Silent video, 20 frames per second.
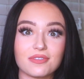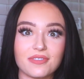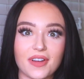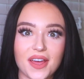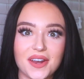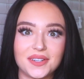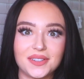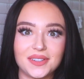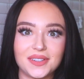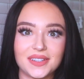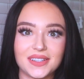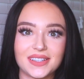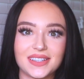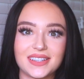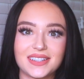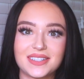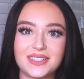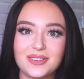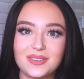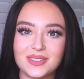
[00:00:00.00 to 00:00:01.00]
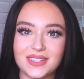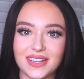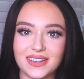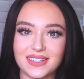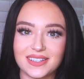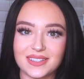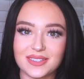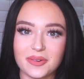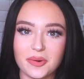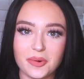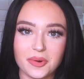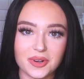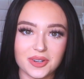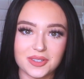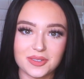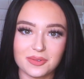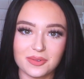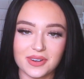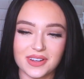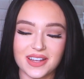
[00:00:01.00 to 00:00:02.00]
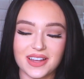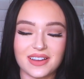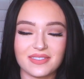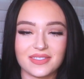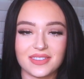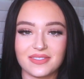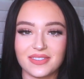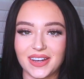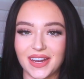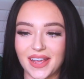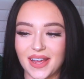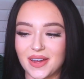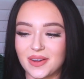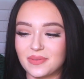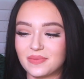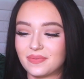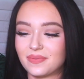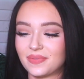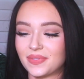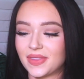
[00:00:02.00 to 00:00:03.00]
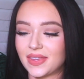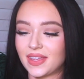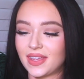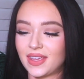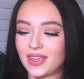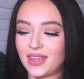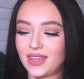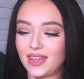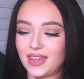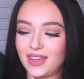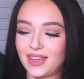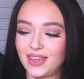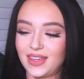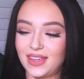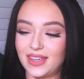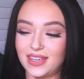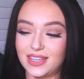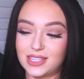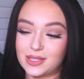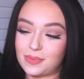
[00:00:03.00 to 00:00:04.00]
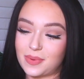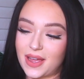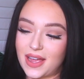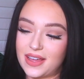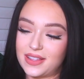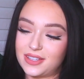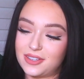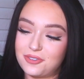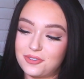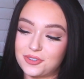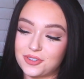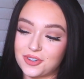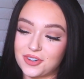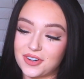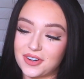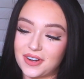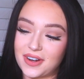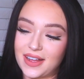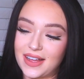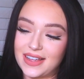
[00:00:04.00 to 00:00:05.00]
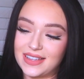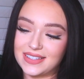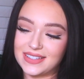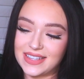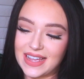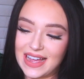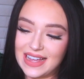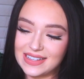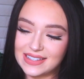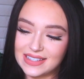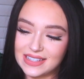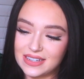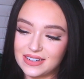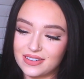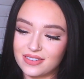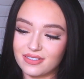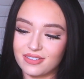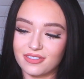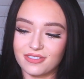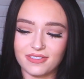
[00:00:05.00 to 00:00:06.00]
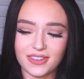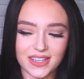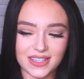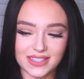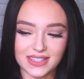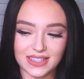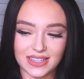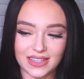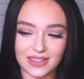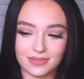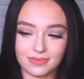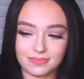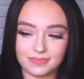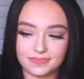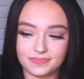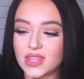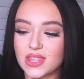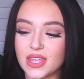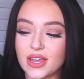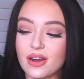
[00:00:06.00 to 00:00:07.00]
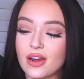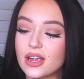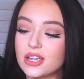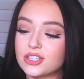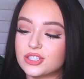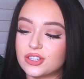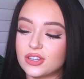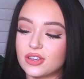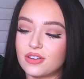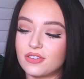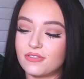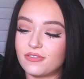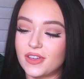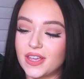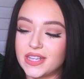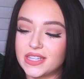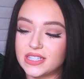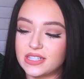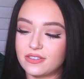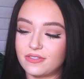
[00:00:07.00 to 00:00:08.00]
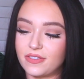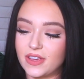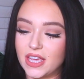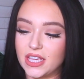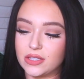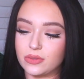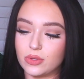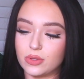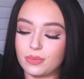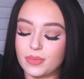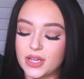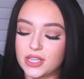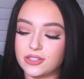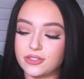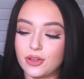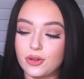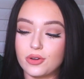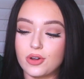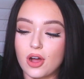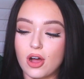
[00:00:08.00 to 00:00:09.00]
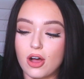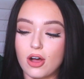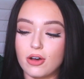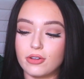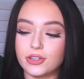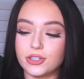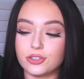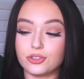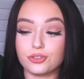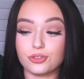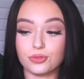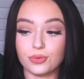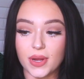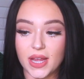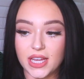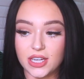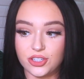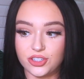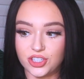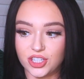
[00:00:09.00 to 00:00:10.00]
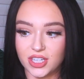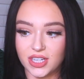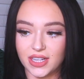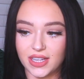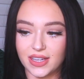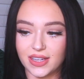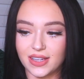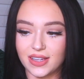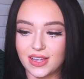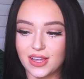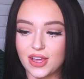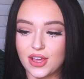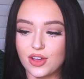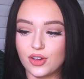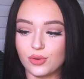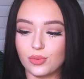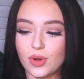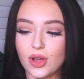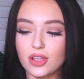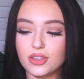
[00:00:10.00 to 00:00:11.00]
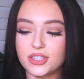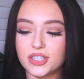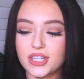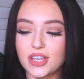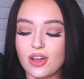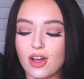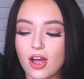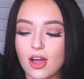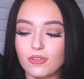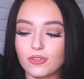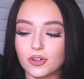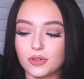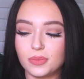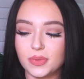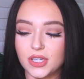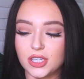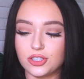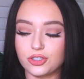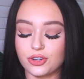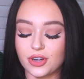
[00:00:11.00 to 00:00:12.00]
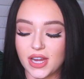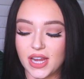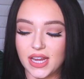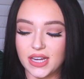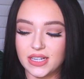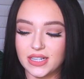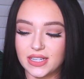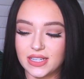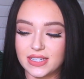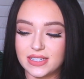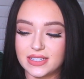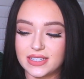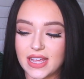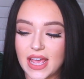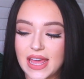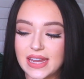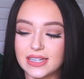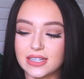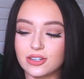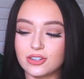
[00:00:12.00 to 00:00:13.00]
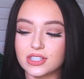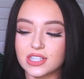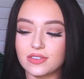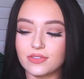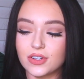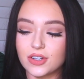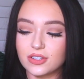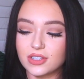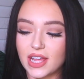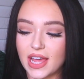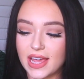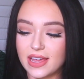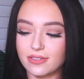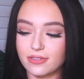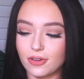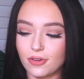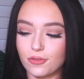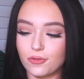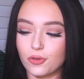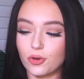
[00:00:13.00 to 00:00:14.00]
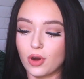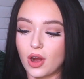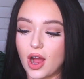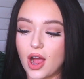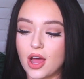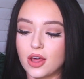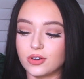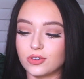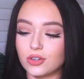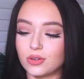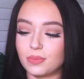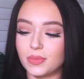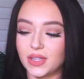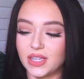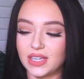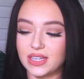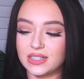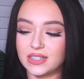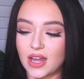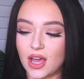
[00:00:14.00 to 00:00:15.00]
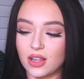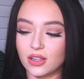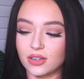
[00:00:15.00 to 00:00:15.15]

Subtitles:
final two-sentence horror story of the video is by the user AssassinFixie. There I stood face to face with my so-called trade genie, whilst he offered me a trade, 10 years of your life for $100 million.